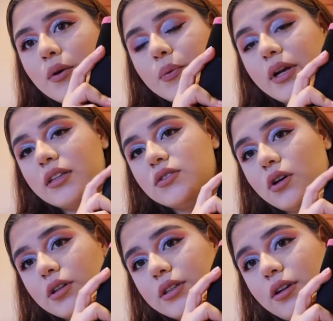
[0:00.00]
when I
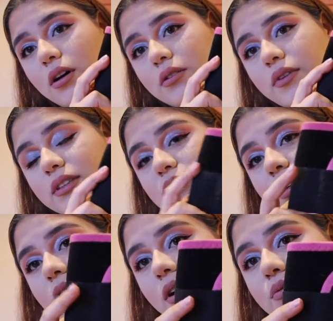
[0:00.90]
started off
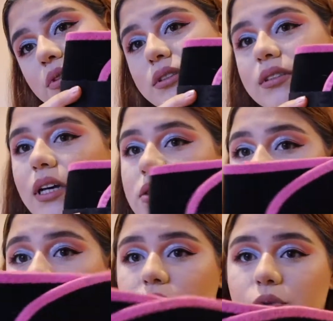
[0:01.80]
with the size
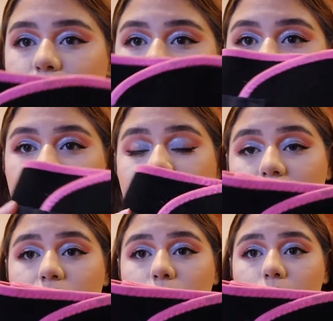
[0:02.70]
large, which is
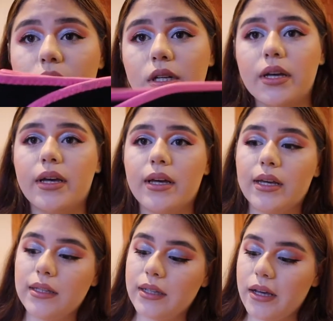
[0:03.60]
this one,
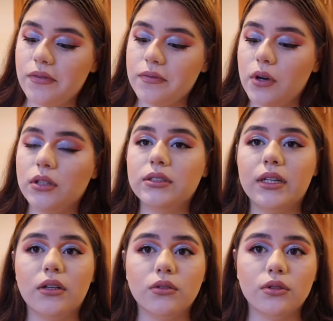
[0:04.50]
and I've gone
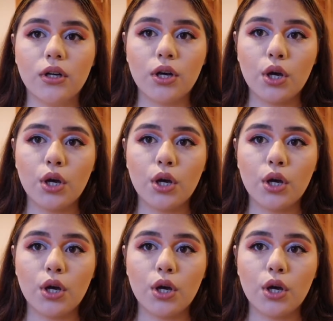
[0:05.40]
down